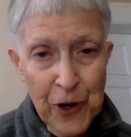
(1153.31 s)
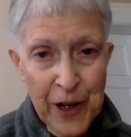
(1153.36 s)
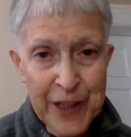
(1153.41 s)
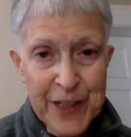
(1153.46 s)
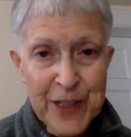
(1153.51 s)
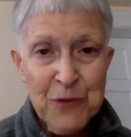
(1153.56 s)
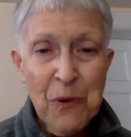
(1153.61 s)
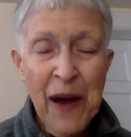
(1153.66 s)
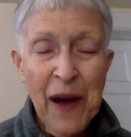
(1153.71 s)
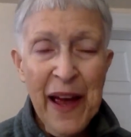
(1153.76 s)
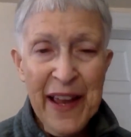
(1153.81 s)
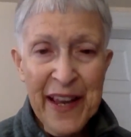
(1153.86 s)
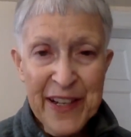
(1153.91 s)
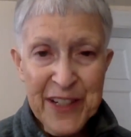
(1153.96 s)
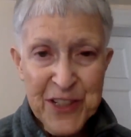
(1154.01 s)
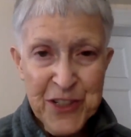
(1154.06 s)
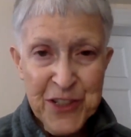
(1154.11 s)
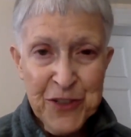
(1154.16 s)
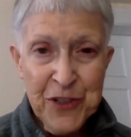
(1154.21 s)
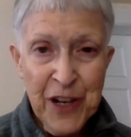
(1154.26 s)
It's why I
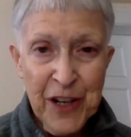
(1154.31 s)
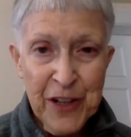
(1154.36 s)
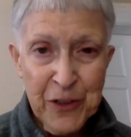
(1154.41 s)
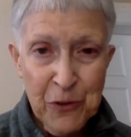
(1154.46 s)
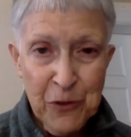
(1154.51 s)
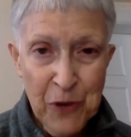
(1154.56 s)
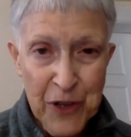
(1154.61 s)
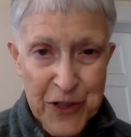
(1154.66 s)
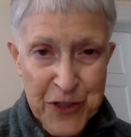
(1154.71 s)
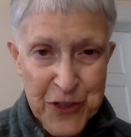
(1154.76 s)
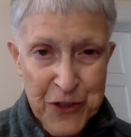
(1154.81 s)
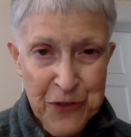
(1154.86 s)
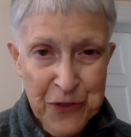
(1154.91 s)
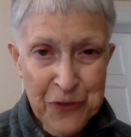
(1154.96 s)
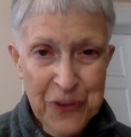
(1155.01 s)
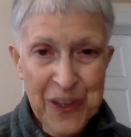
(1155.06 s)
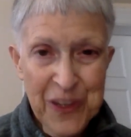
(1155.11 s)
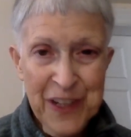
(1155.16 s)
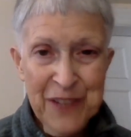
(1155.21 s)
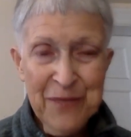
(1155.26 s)
asked you to uncross your
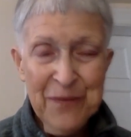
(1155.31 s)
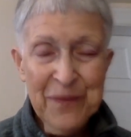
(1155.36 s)
feet.